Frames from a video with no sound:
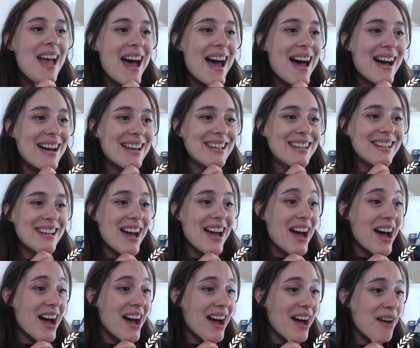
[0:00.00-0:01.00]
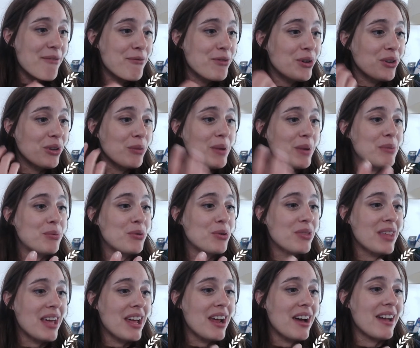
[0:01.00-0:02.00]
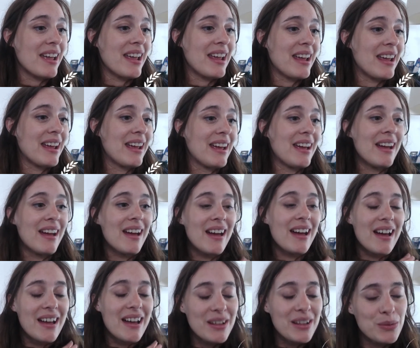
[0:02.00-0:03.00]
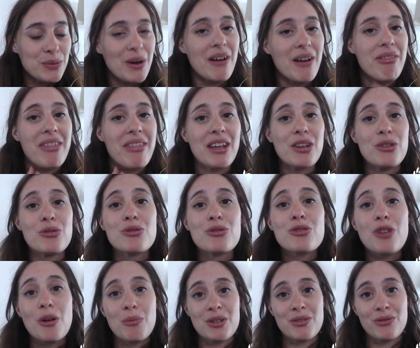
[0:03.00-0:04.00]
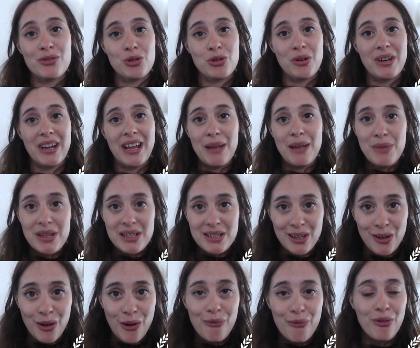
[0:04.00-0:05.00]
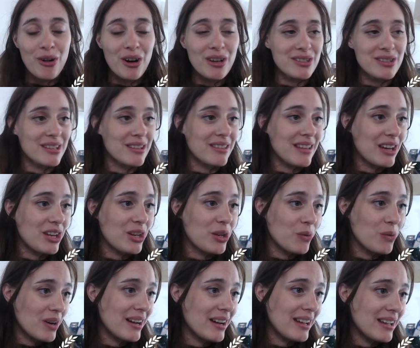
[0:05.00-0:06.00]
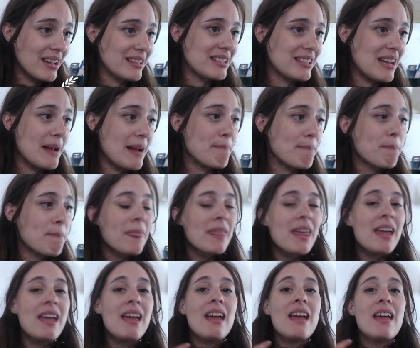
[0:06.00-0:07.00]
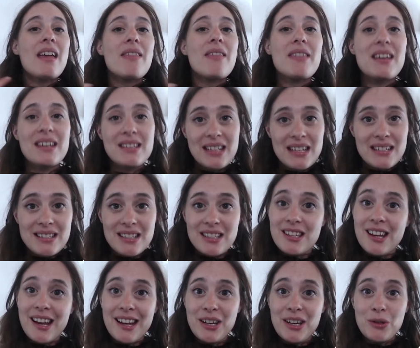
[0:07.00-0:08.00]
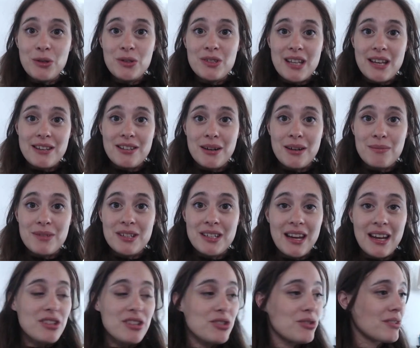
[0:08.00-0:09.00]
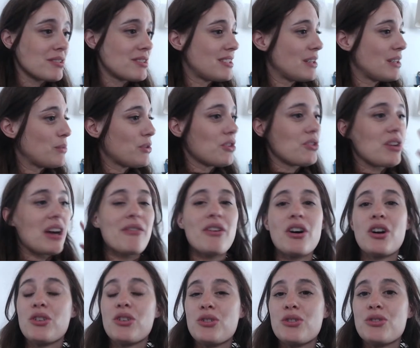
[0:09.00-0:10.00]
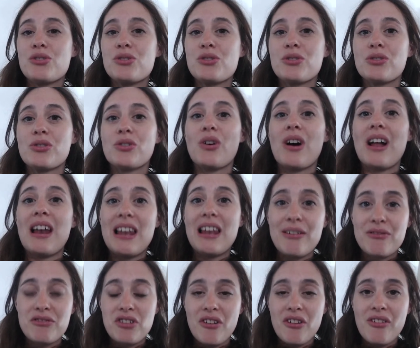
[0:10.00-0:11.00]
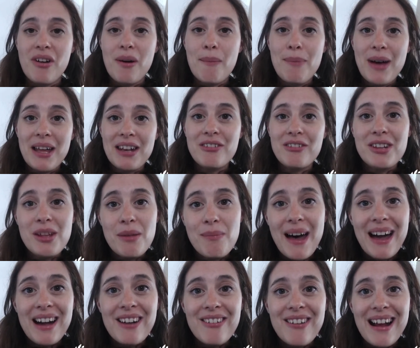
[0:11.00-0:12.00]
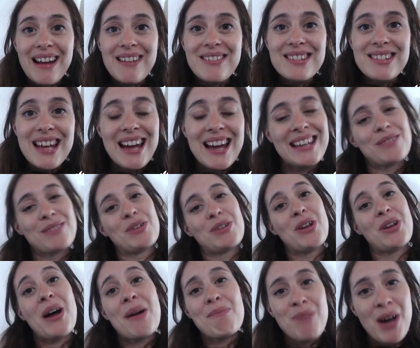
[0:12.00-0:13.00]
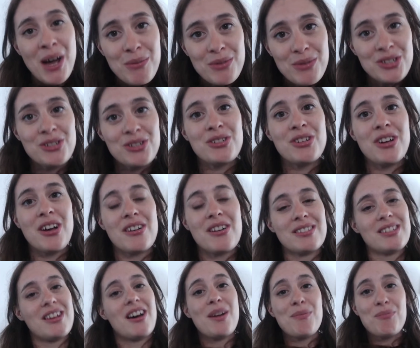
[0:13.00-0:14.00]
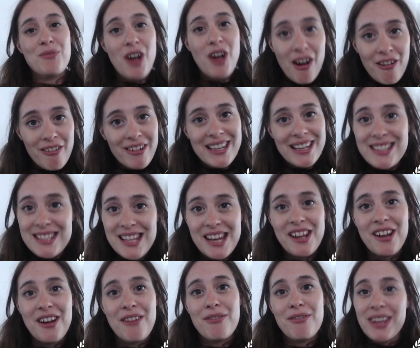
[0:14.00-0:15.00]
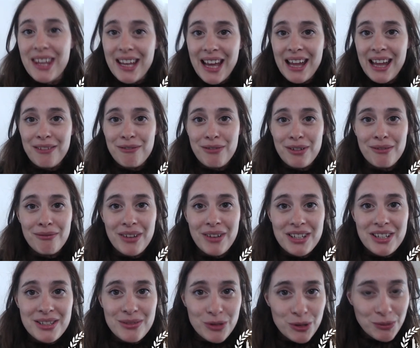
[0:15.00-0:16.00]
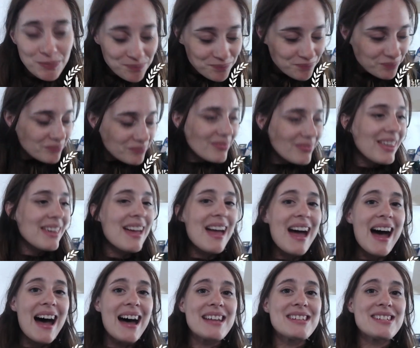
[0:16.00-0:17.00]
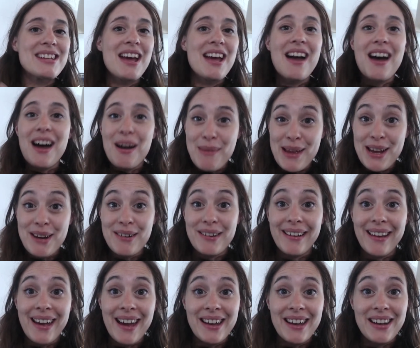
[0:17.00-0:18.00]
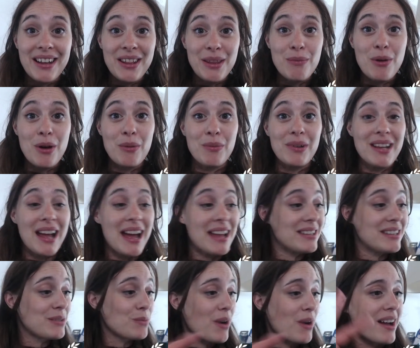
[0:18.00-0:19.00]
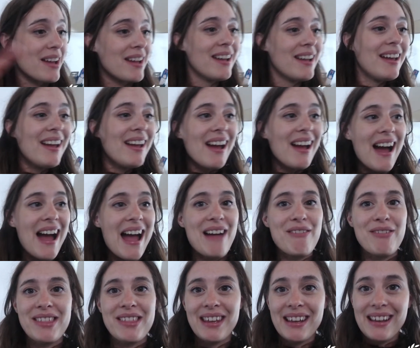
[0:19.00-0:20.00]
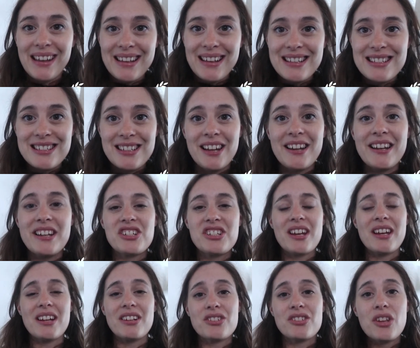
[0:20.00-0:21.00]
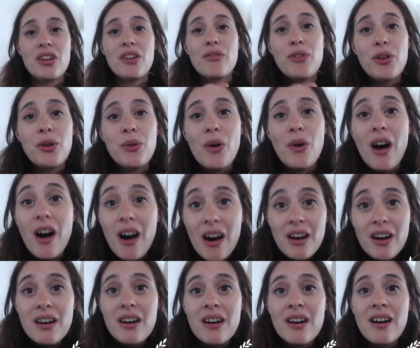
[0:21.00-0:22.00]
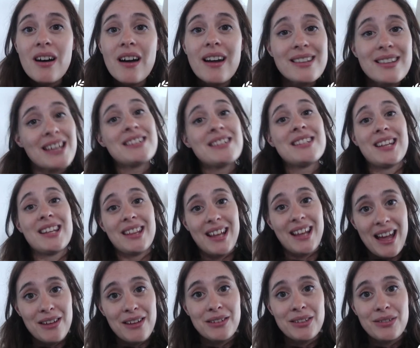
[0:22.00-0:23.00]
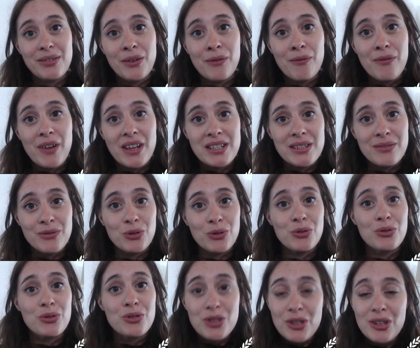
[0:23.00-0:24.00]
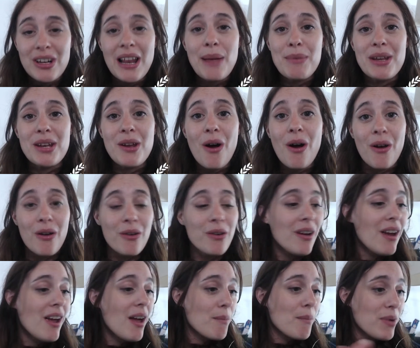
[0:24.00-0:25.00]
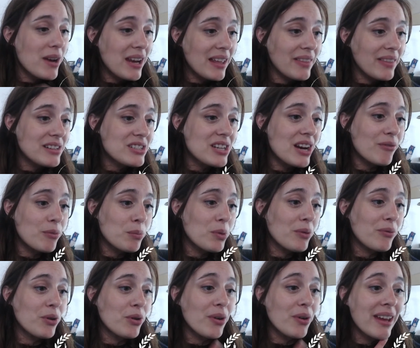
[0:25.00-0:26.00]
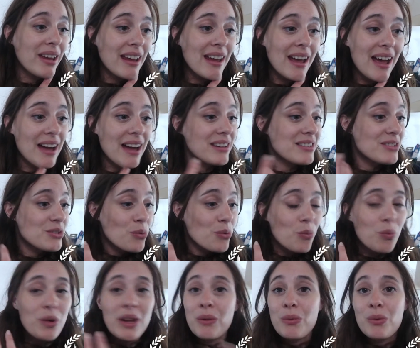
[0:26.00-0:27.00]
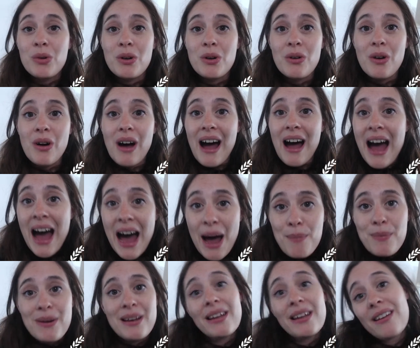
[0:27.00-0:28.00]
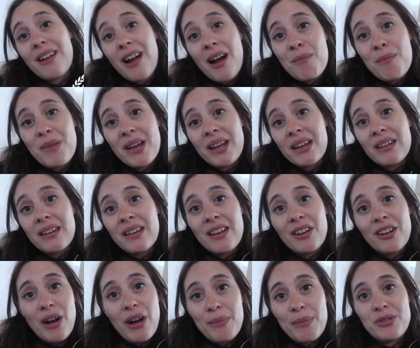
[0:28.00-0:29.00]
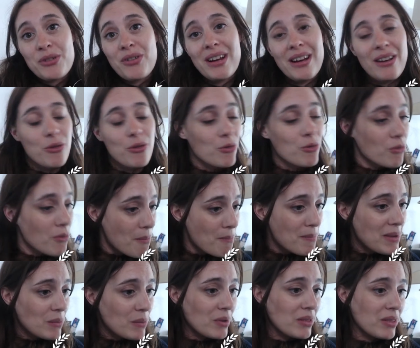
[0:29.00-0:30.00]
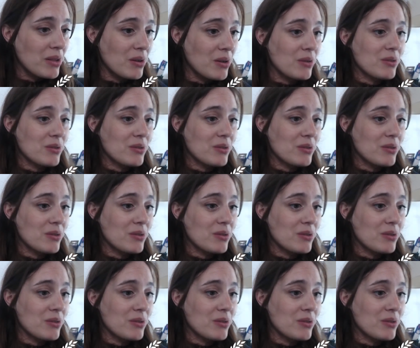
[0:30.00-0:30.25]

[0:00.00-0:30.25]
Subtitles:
And a few other people that are here as well. Thank you so much for joining. It means a lot for us that you are here today. This is a slightly new setup today. As you can see, we don't have our usual Liftoff banner in the background and we're not at Pinewood Studios. I'm currently setting up for the Cannes Film Festival. And I'm here in Cannes at the moment, hence why everything is slightly changed. So if you are attending the Cannes Film Festival, do let me know. Put it in the chat room if you're here and we will happily come and grab a drink or meet with you.